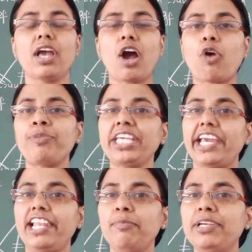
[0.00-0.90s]
How many
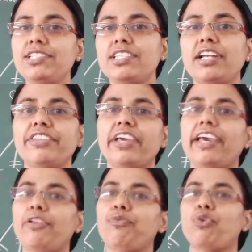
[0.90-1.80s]
elements are
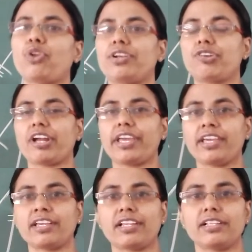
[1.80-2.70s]
there for a
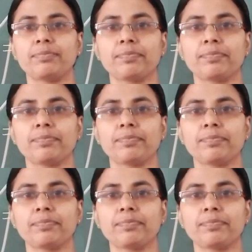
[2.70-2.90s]
triangle?